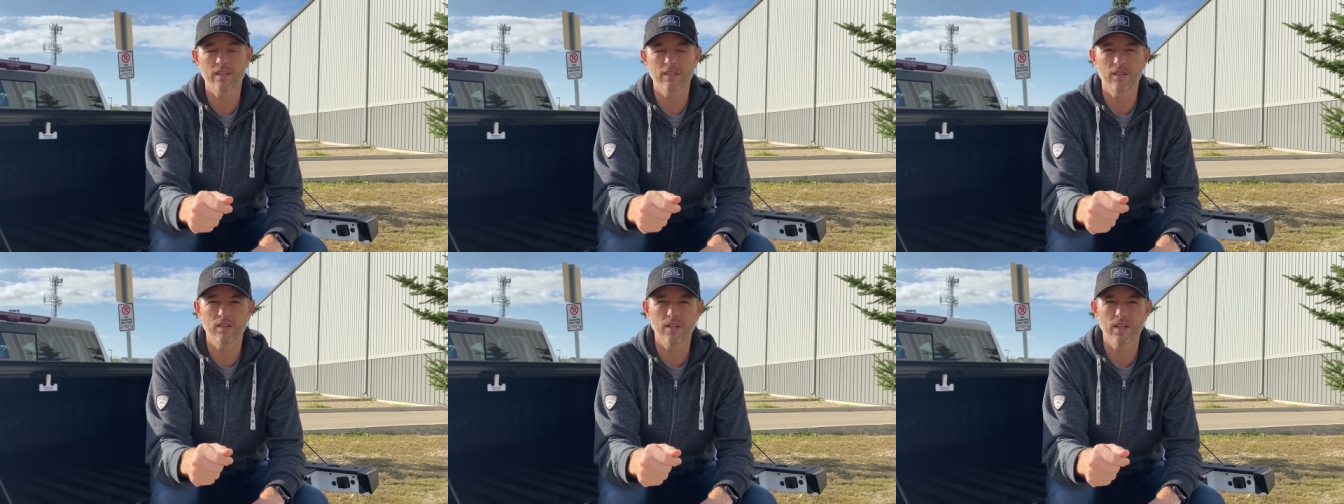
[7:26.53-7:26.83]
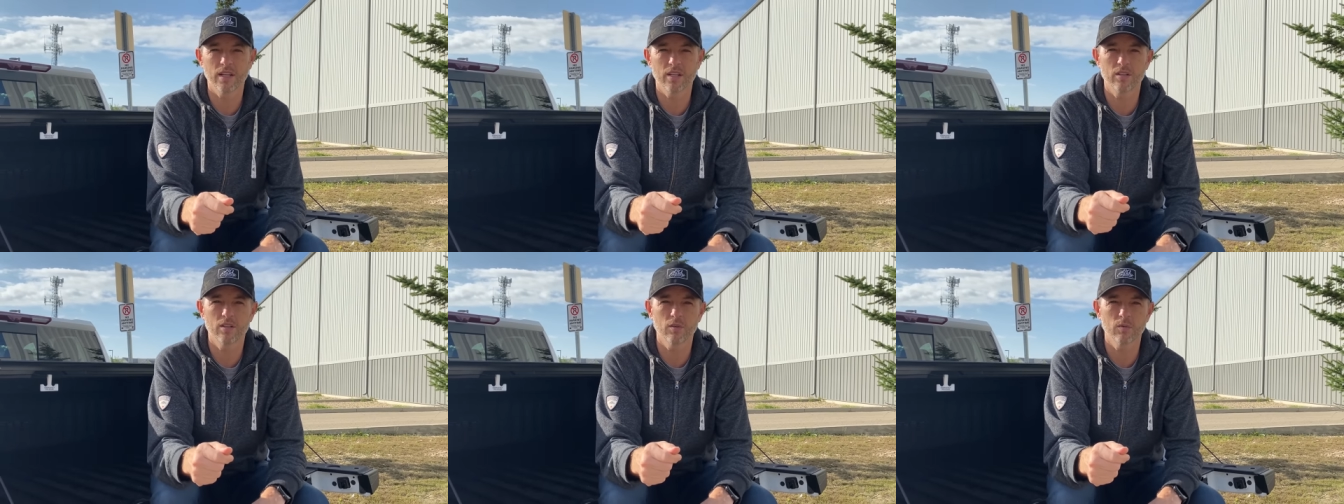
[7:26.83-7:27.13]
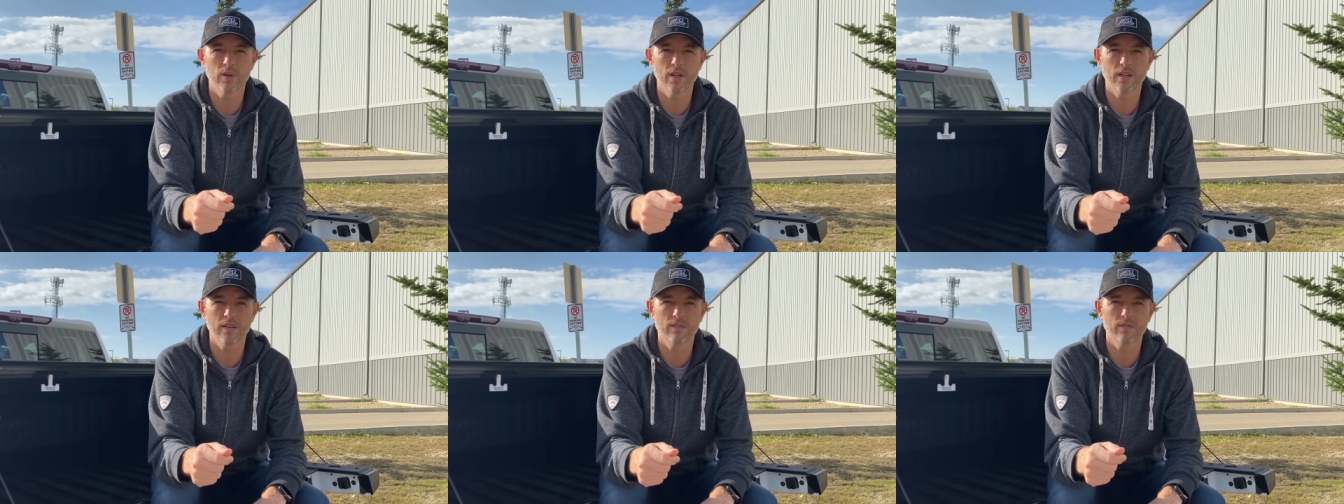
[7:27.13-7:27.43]
And they're like, you know
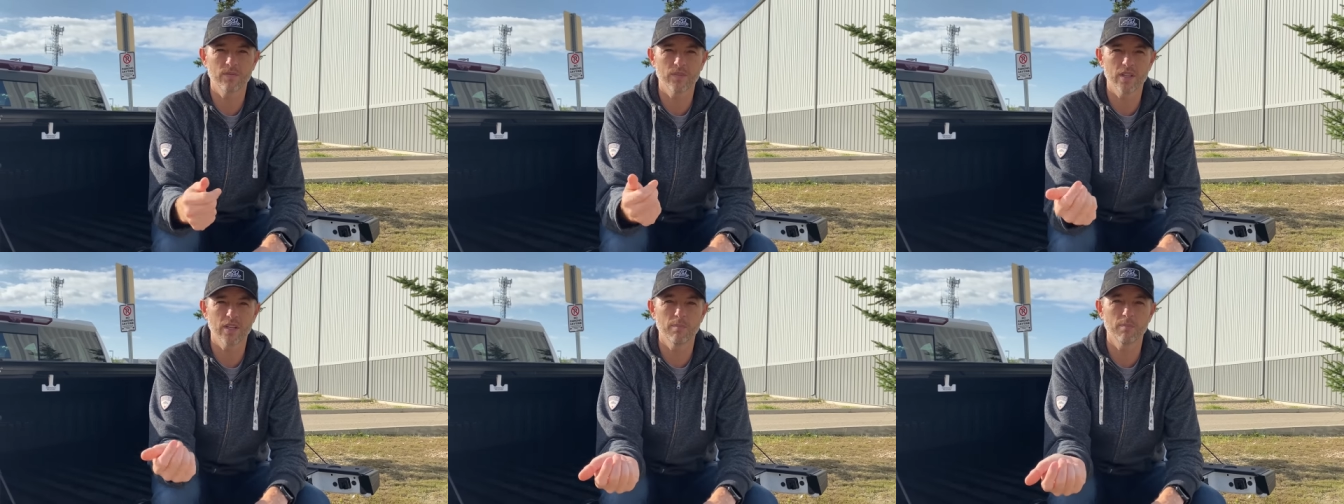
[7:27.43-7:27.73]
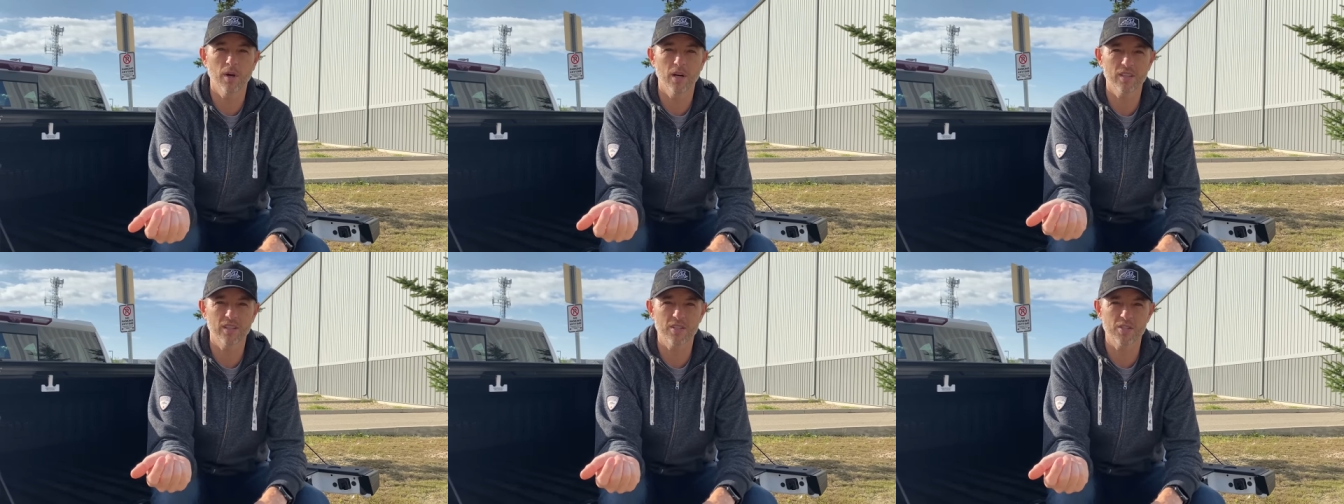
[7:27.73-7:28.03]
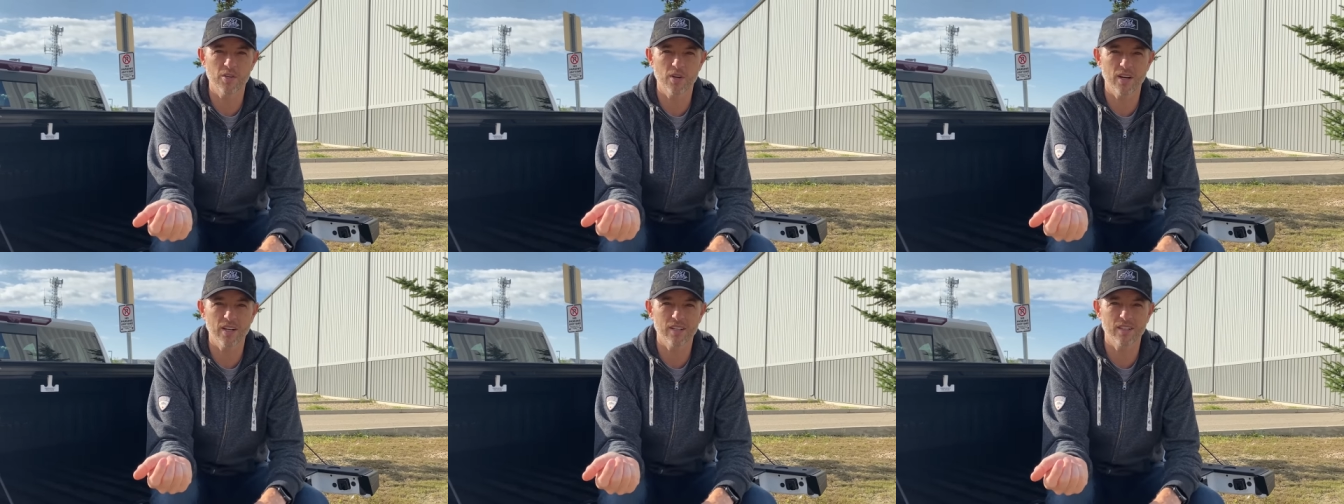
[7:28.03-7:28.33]
what? He bought the
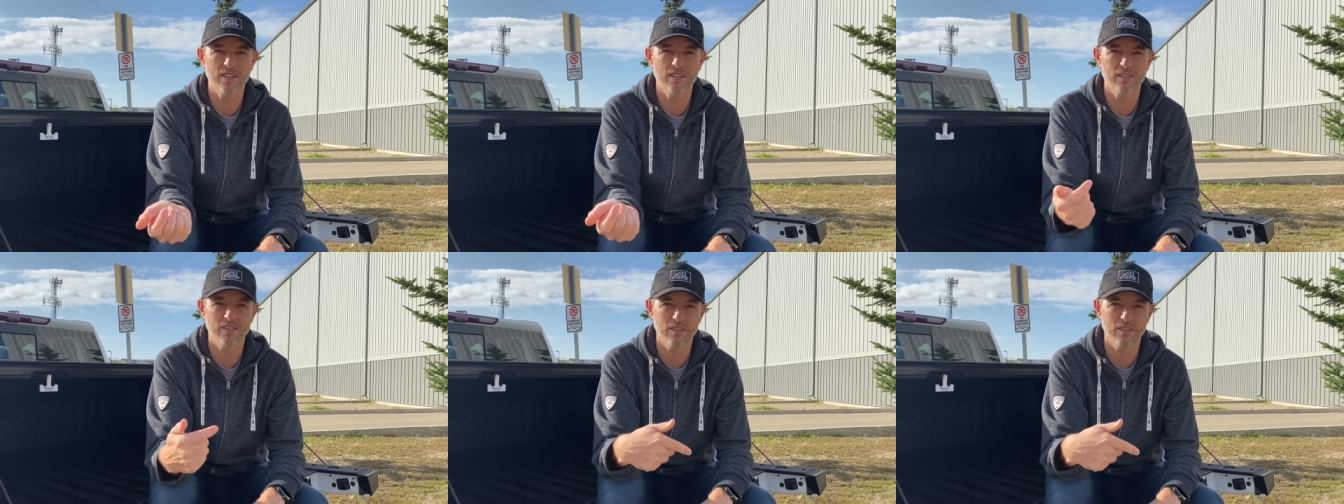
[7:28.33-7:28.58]
truck.